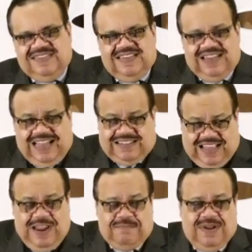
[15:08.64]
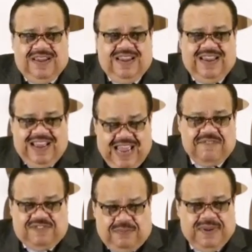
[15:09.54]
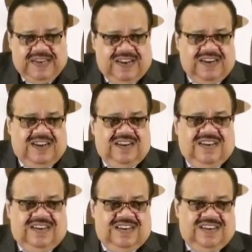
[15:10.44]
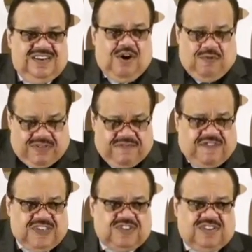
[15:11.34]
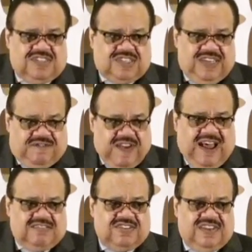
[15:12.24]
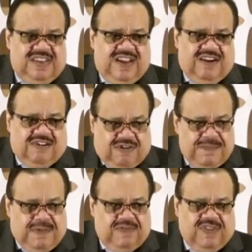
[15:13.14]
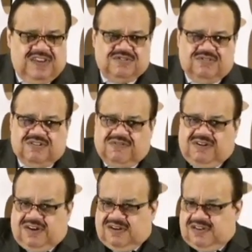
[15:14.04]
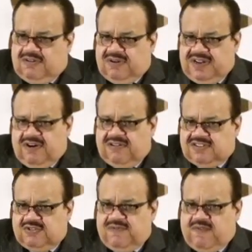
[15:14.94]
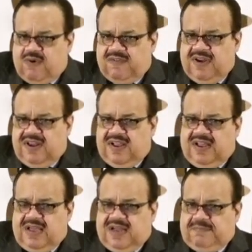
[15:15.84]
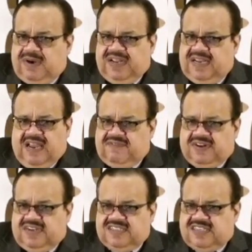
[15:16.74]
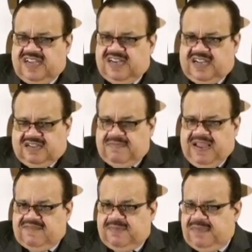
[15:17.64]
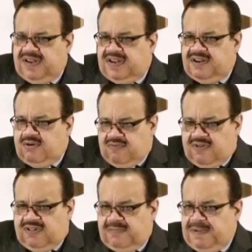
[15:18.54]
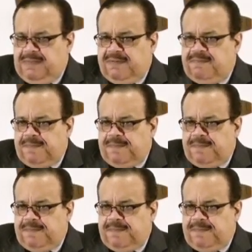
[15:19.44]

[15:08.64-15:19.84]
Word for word: Let them have dominion over the fish of the sea, fowls of the air, creeping things on the, uh, on the earth, so forth. Uh, but he never did say, let them have dominion over other people.